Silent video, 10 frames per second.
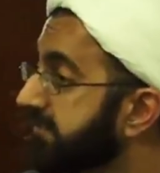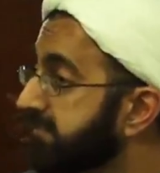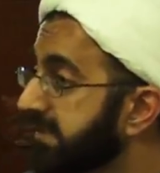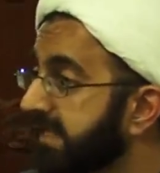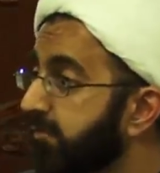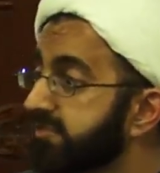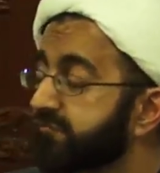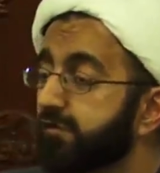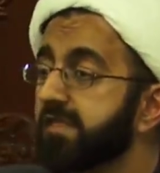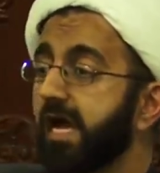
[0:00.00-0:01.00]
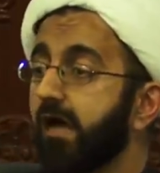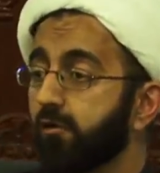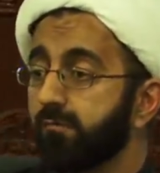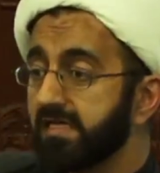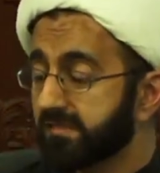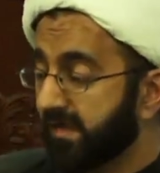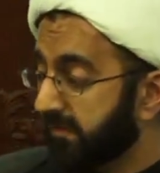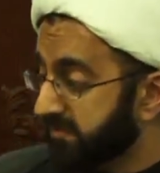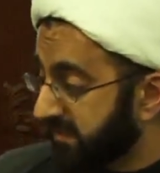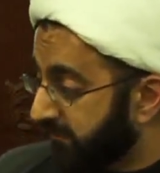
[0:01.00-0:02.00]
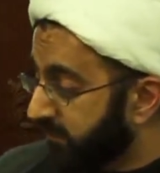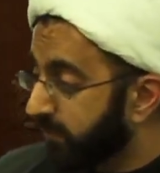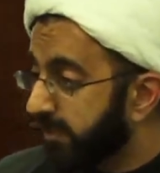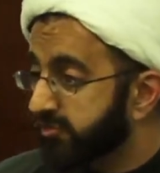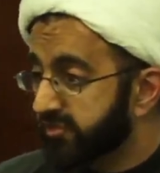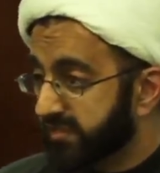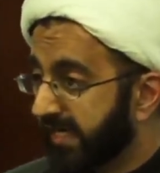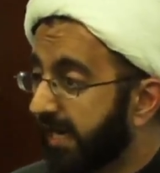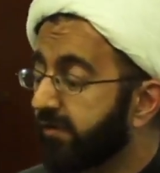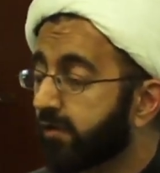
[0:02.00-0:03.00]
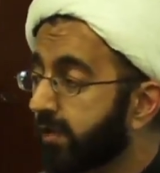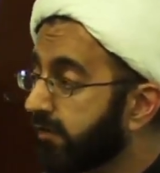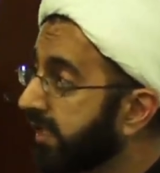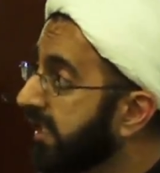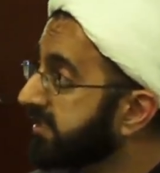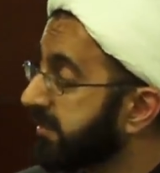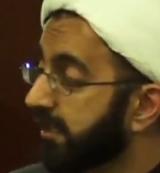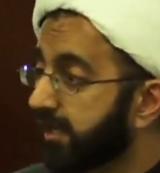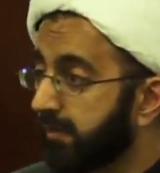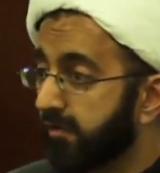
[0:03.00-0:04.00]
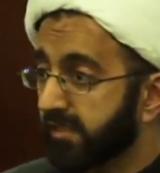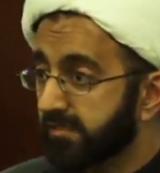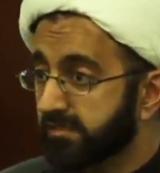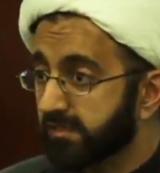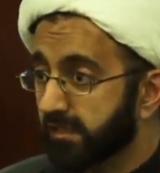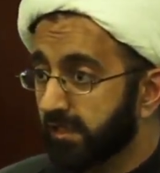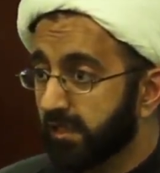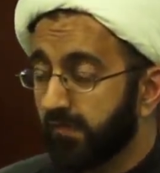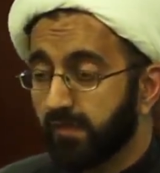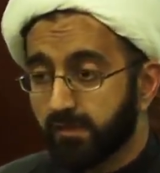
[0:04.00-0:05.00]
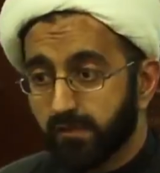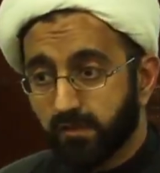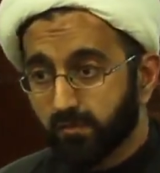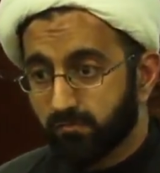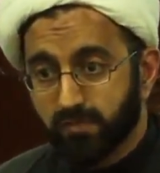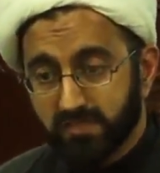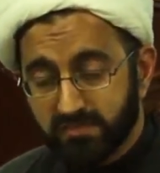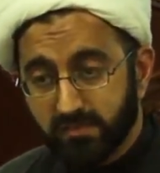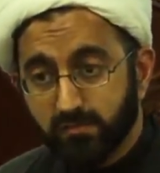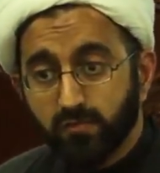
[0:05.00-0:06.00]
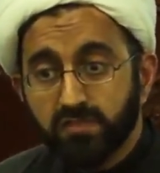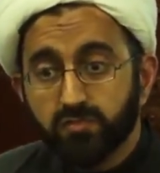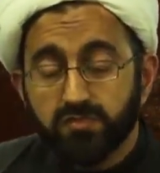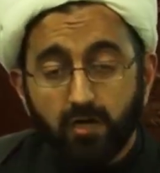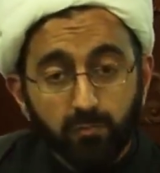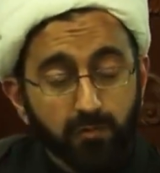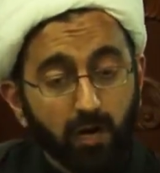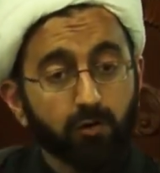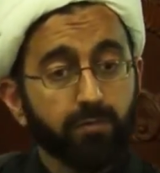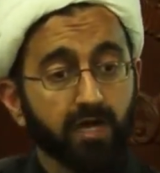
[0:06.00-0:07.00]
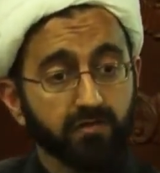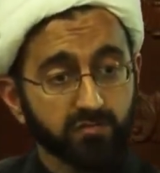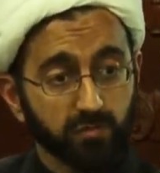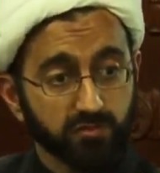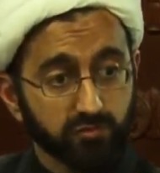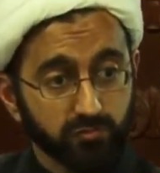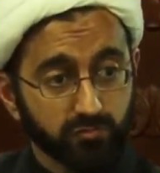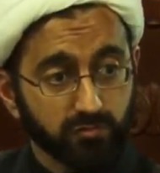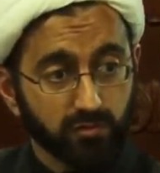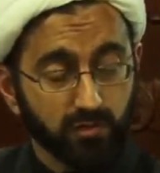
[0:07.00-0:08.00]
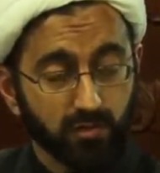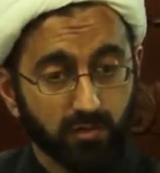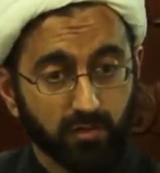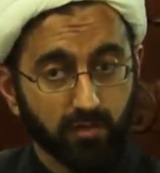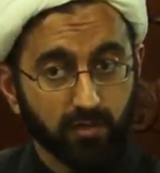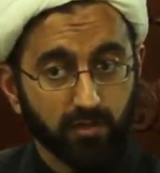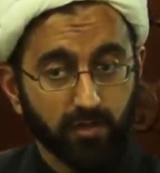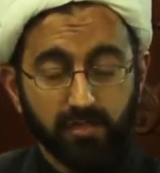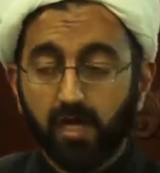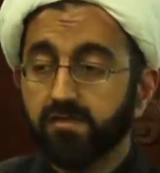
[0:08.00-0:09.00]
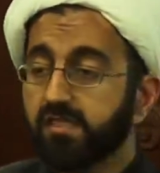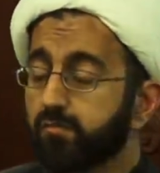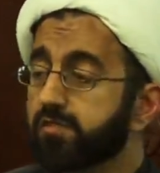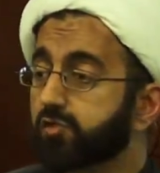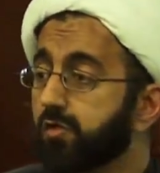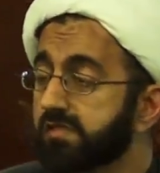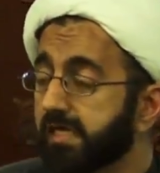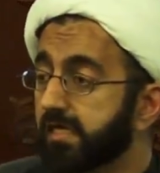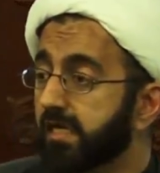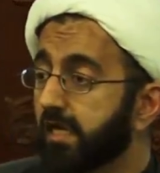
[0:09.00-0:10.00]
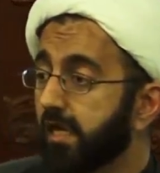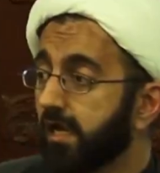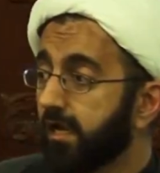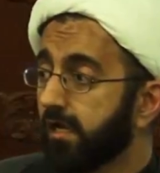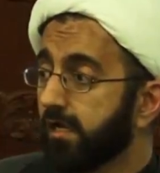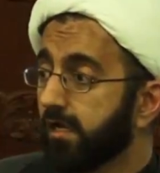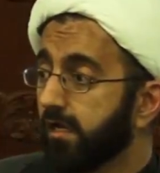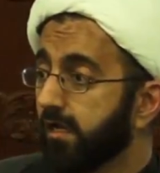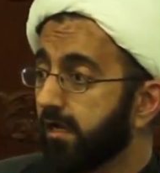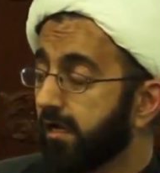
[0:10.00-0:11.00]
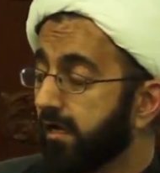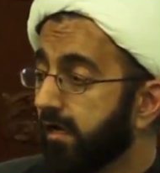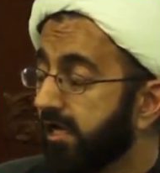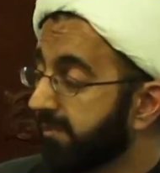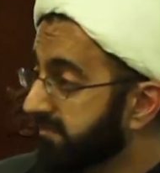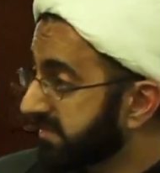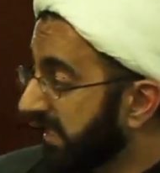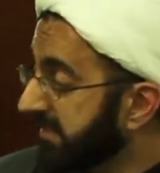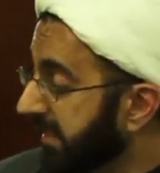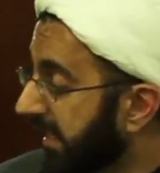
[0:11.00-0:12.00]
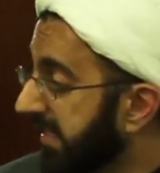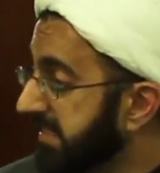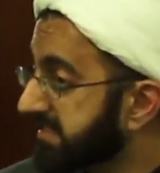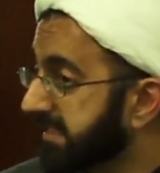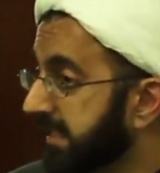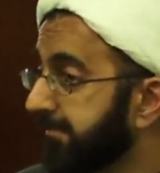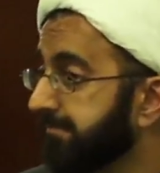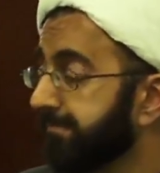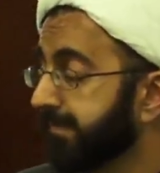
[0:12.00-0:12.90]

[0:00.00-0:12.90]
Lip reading: something that was for the Ahlul Bayt alayhimussalam, and we are just to gather around, talk about it, and then that's it. No, this was our path as well too. In hadith, we're told that Imam Sadiq alayhi salam,